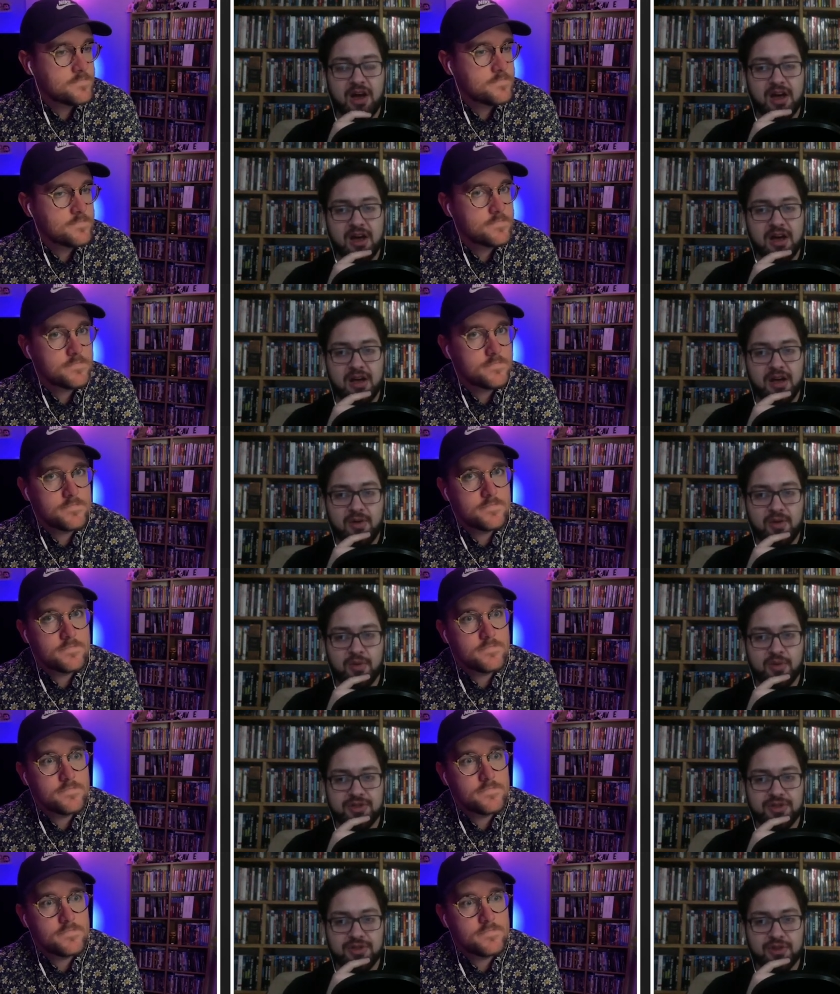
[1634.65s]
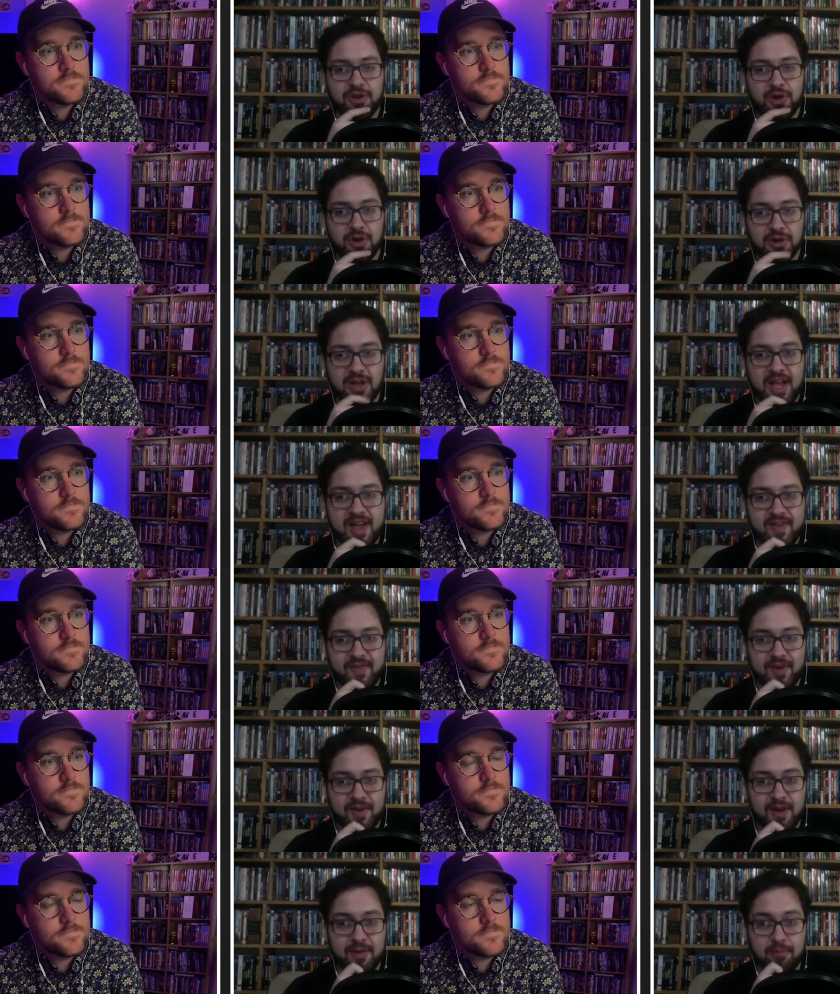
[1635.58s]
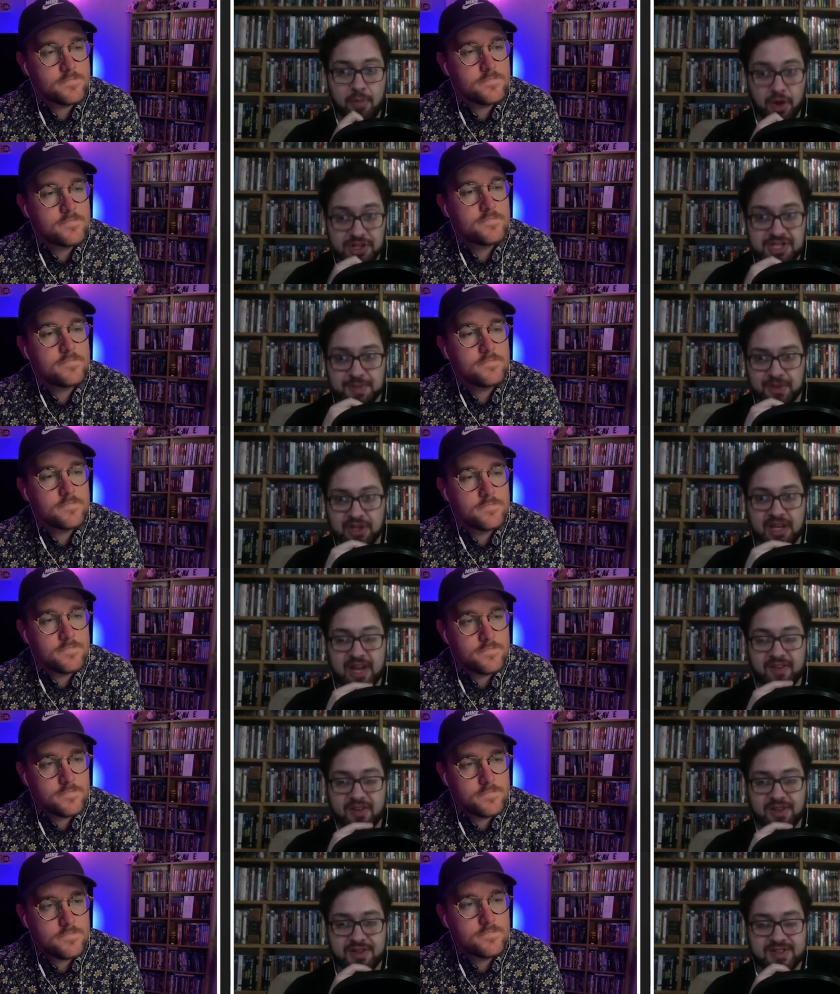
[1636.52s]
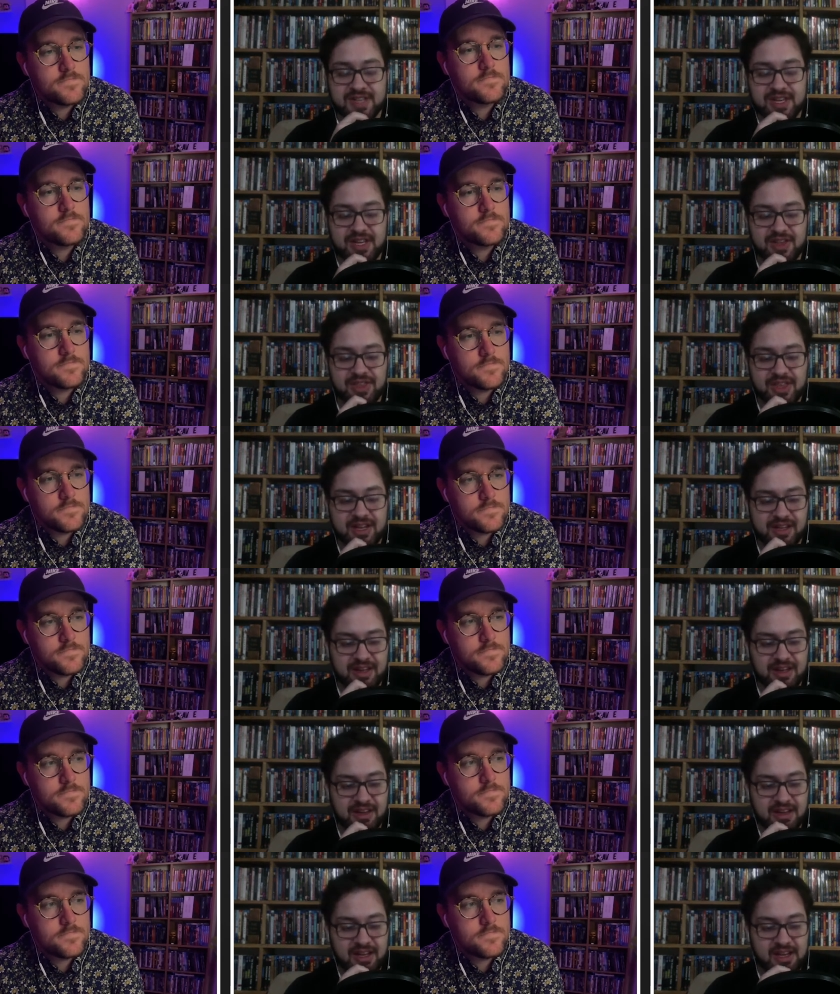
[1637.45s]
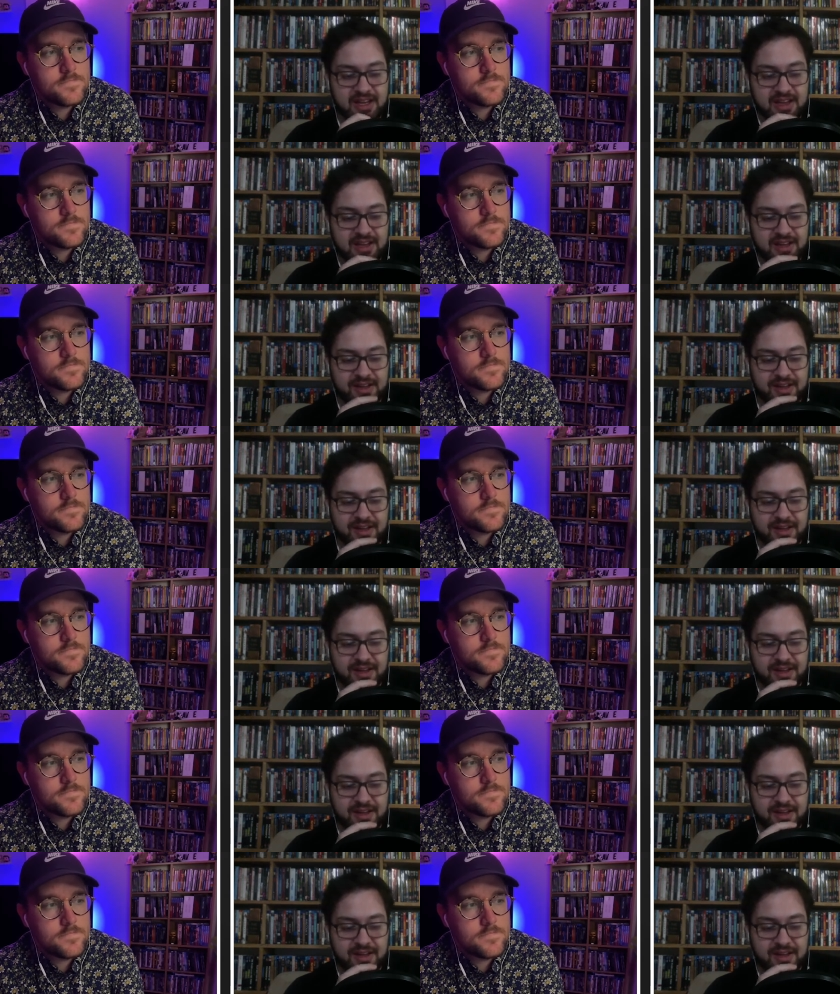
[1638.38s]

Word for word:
Speaker 1: uh with her life on multiple levels and you think like